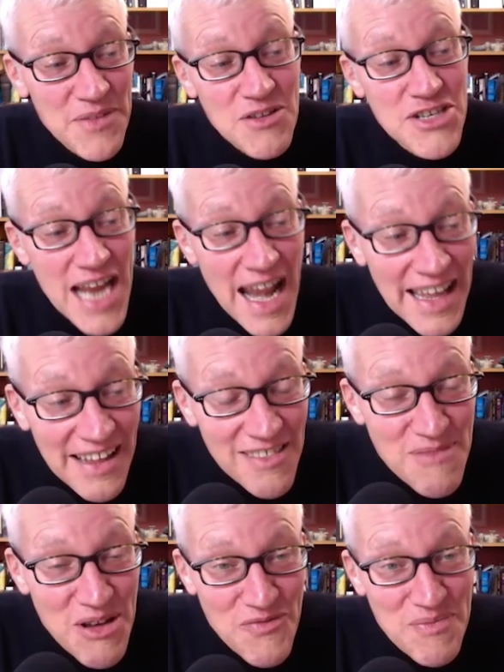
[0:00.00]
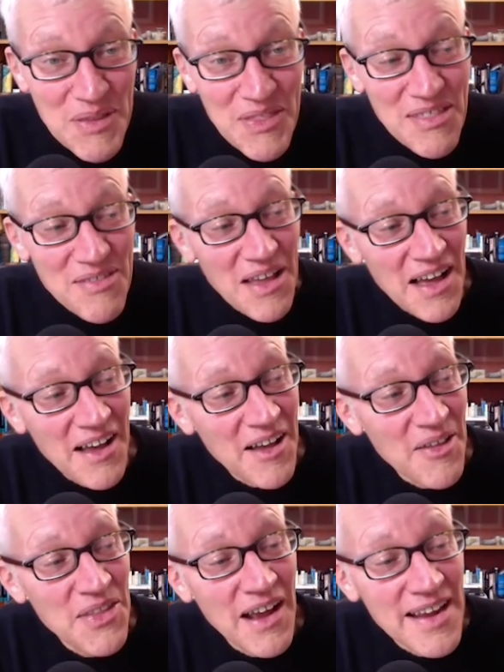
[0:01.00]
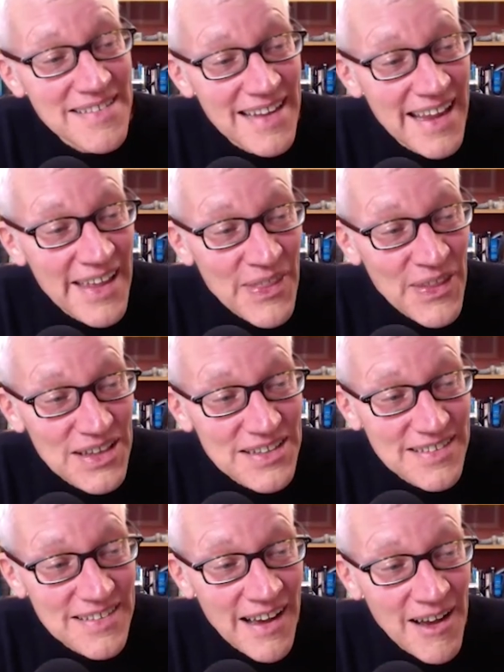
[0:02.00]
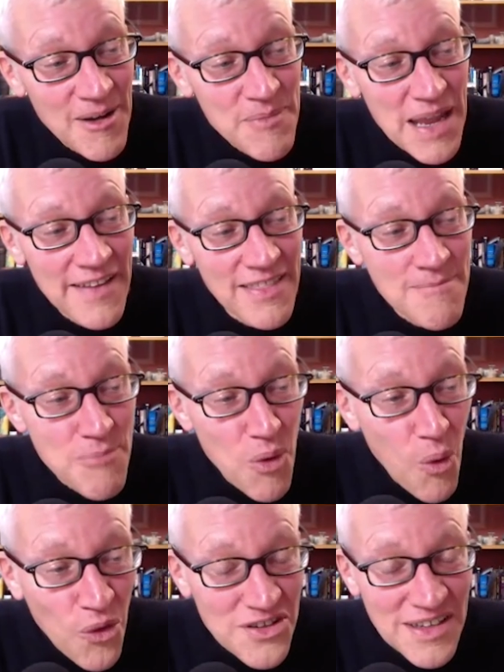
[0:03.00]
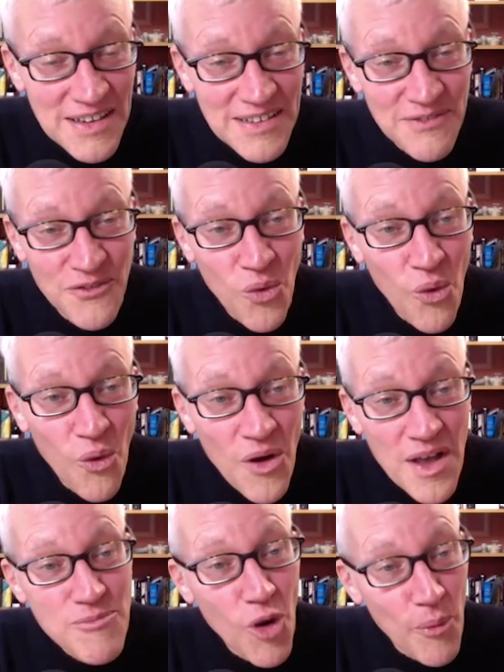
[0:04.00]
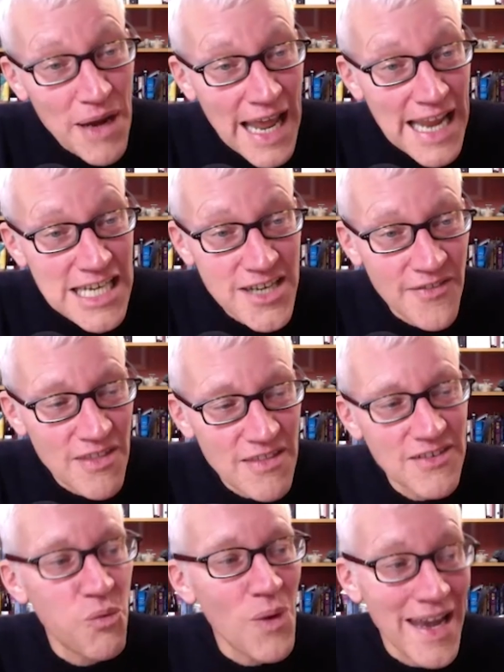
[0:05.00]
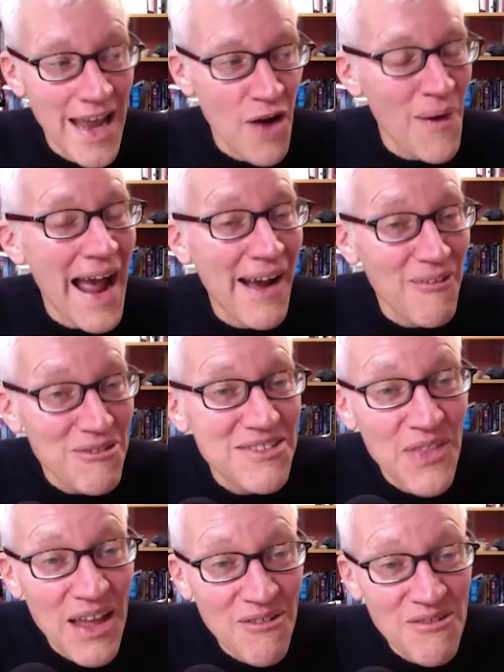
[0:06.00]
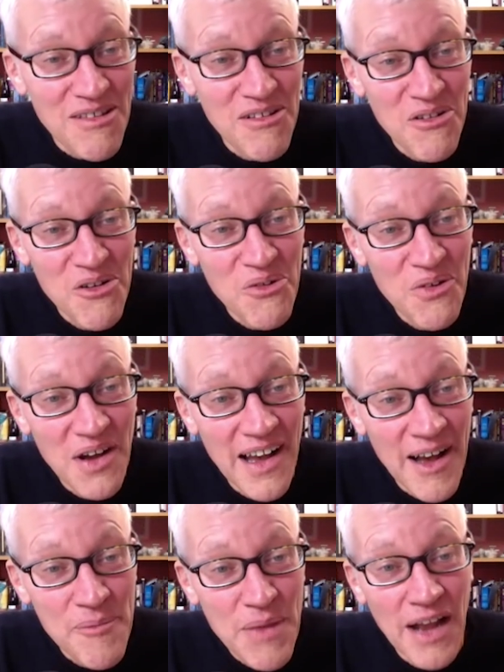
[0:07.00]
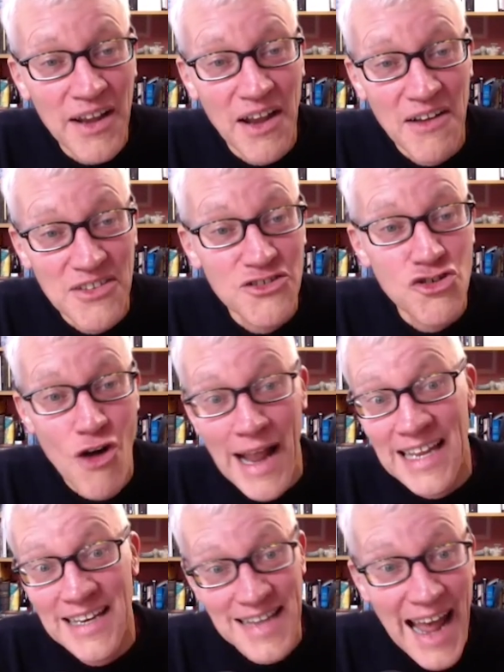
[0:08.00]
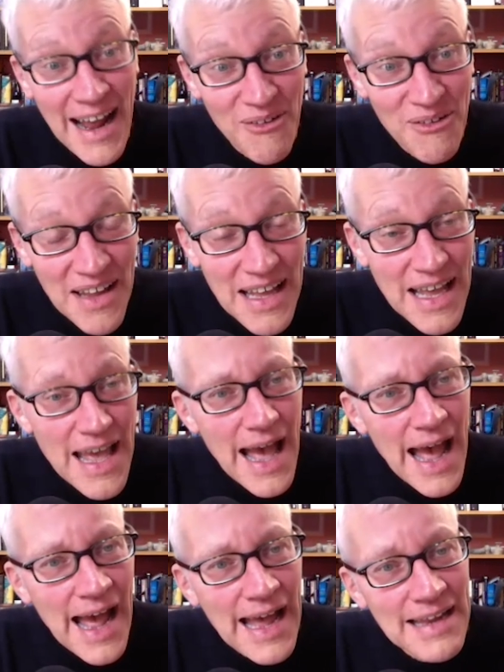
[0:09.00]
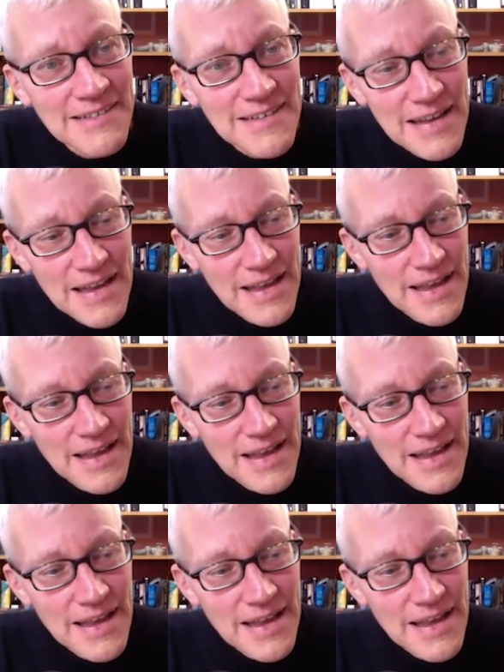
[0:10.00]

eugenics movements, the idea that it's important for populations to winnow out those who are going to drag it down. And